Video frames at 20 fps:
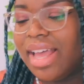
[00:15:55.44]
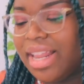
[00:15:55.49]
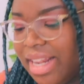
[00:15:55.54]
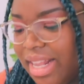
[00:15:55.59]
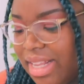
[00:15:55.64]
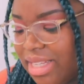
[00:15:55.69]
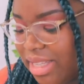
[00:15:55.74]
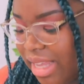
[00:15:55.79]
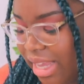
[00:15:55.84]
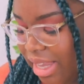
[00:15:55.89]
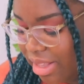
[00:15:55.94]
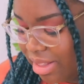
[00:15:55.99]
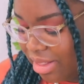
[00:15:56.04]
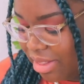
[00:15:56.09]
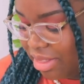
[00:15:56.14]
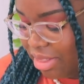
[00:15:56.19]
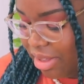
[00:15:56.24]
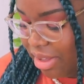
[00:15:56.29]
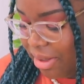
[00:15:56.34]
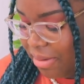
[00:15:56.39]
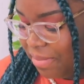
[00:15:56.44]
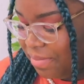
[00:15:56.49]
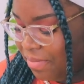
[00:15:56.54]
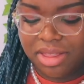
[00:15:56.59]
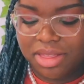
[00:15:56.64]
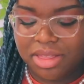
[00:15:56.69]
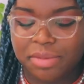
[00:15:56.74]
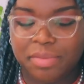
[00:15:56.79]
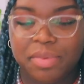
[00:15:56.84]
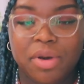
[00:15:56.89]
and that's like the
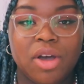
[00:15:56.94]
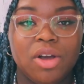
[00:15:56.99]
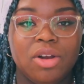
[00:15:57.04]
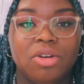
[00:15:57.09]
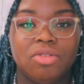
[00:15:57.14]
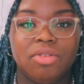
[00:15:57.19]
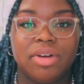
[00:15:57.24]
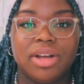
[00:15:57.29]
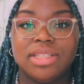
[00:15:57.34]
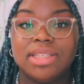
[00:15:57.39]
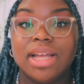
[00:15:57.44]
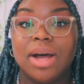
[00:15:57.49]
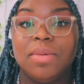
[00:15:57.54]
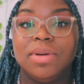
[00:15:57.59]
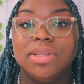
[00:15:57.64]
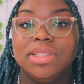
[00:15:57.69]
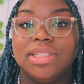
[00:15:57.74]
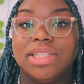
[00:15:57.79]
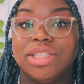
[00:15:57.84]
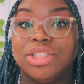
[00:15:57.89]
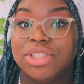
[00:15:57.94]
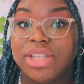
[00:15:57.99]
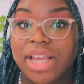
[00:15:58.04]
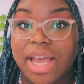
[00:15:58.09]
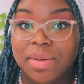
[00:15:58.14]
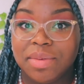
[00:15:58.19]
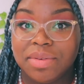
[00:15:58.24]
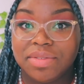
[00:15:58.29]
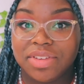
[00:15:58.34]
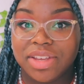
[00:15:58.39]
the Polaroids I wanted to
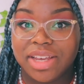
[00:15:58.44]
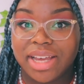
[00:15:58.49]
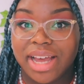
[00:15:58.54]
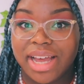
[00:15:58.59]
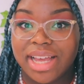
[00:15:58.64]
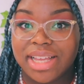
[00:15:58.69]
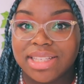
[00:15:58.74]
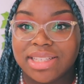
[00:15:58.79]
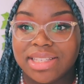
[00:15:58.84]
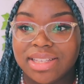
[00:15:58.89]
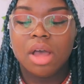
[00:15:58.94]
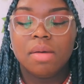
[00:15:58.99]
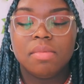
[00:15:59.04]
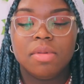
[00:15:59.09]
share with you guys